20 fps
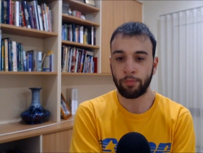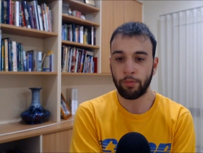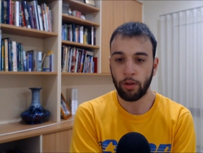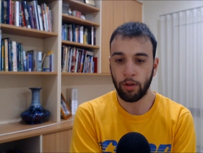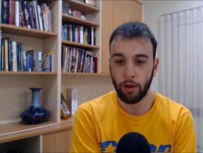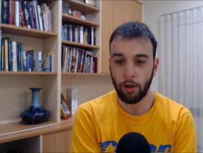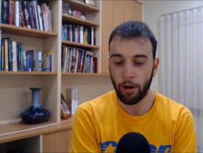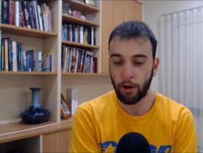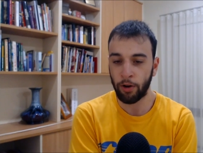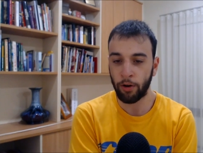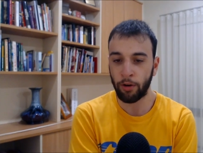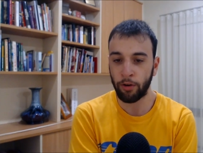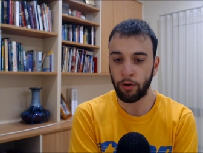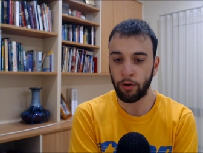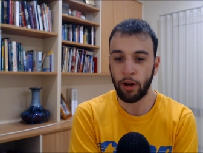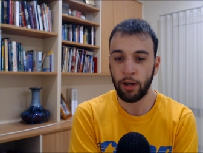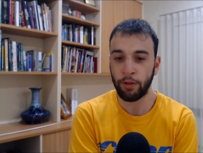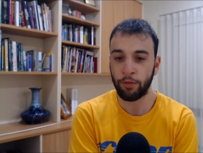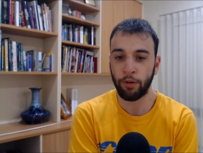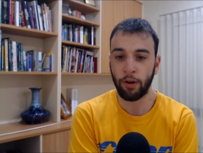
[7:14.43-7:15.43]

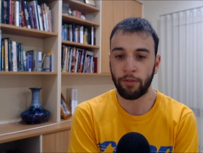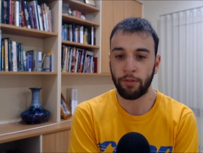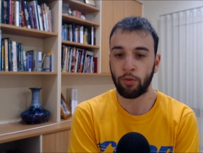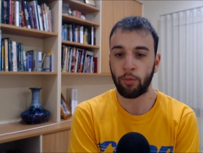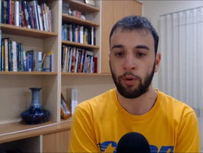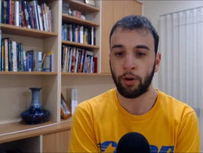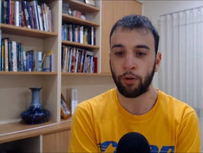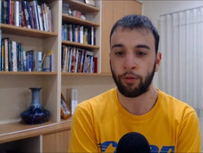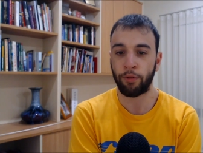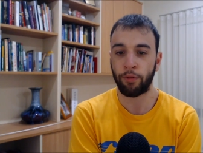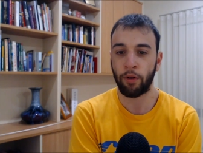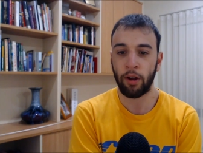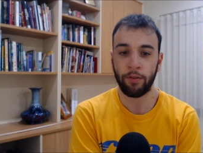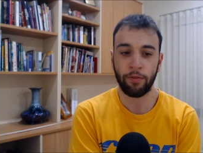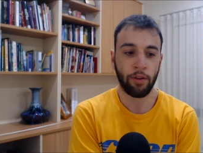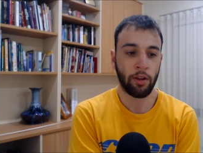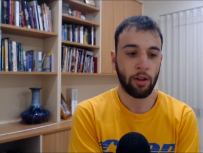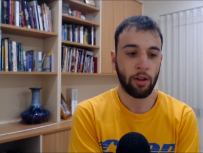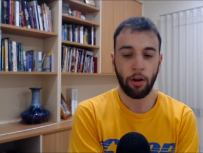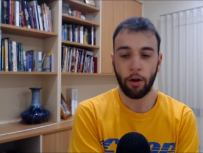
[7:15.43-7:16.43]
95 to 105.
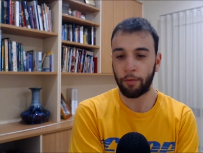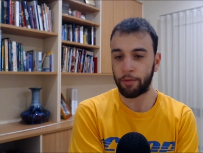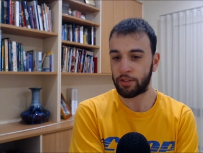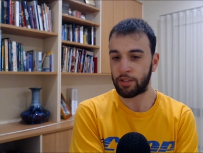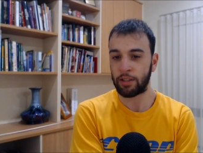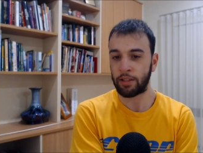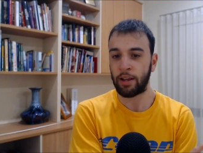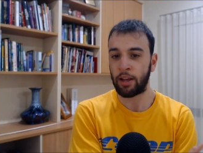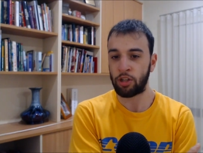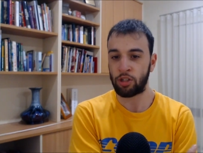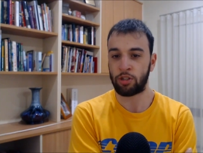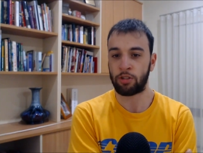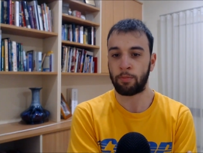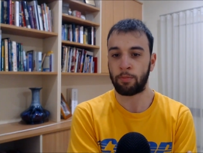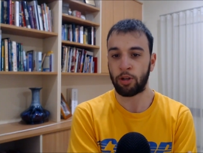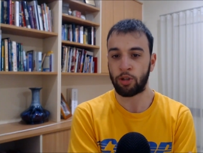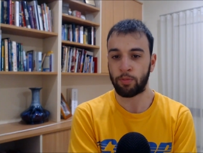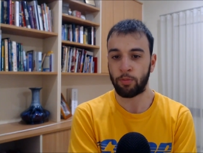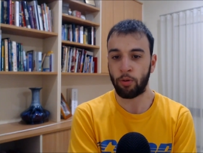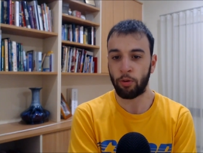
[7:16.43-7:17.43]
Obviously, Danger's
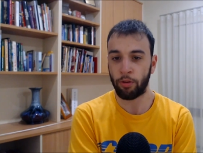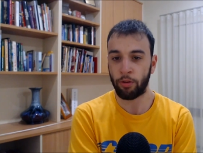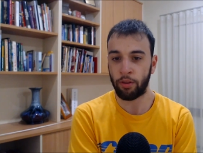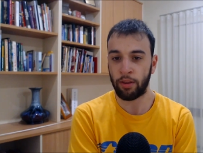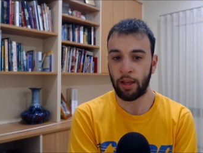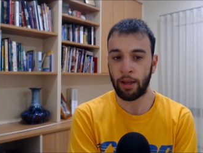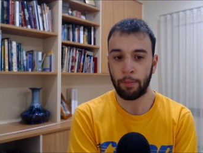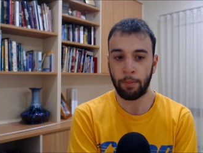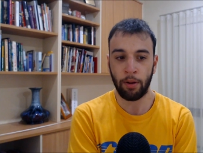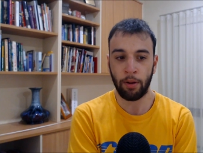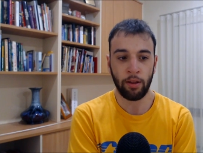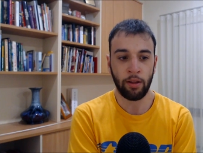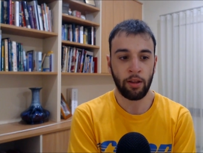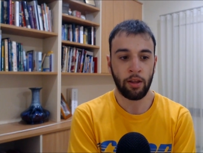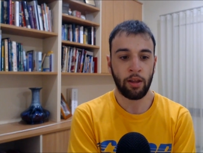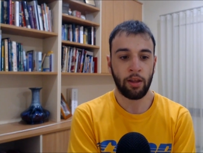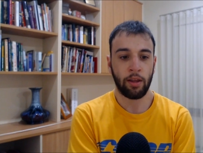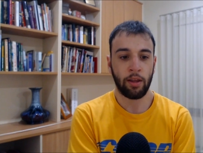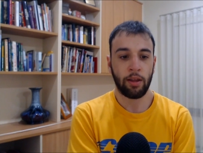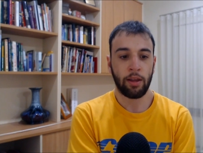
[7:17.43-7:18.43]
much more than that,
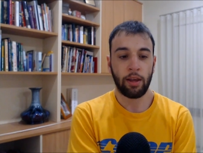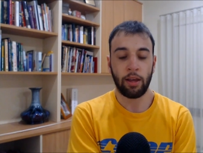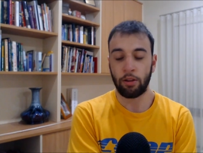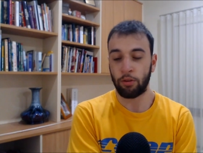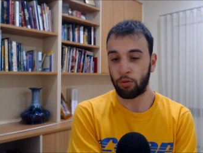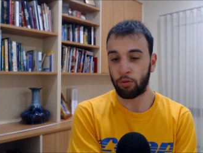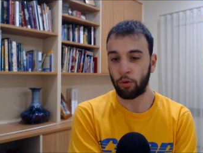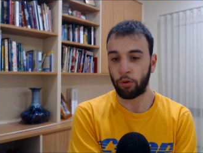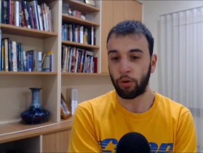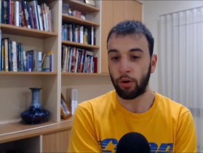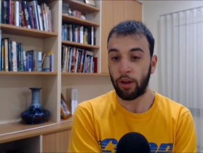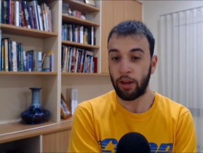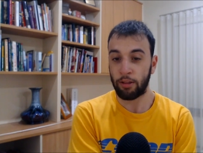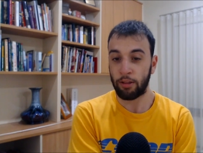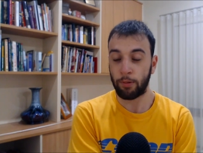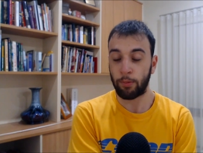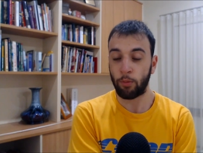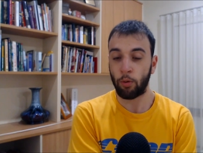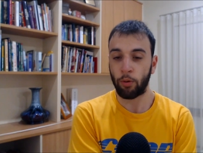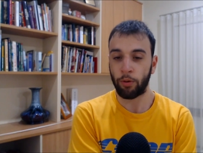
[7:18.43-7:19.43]
and Zorko has
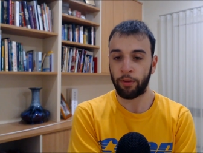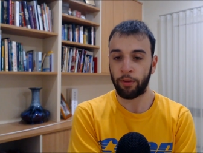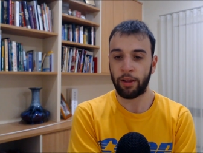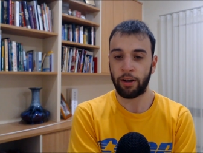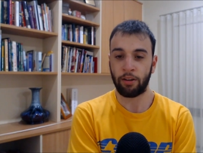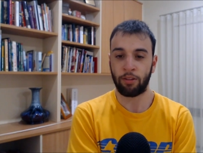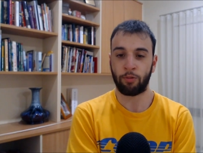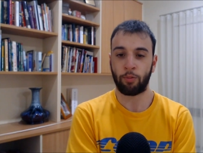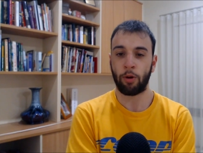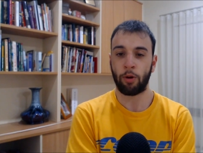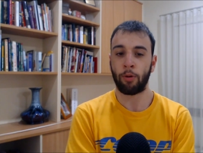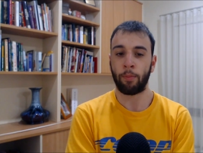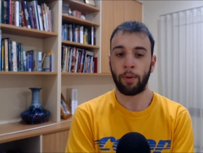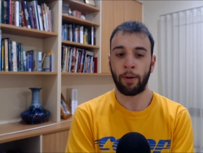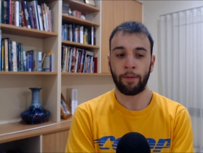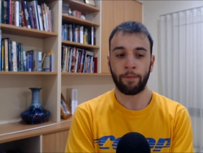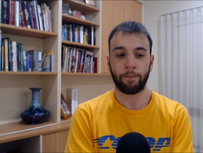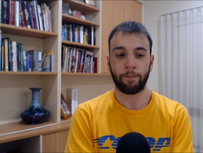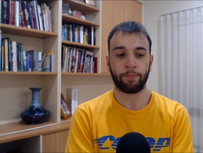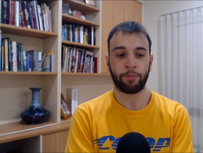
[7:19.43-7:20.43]
been more than that as well.
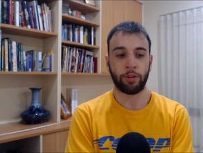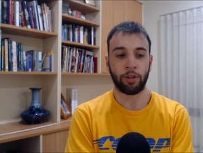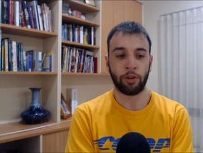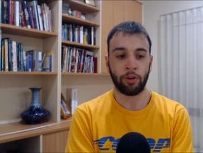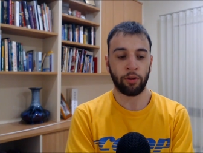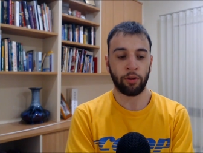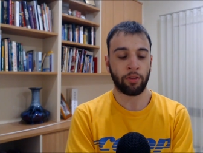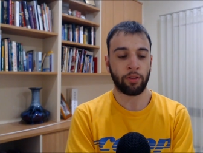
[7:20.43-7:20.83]
But they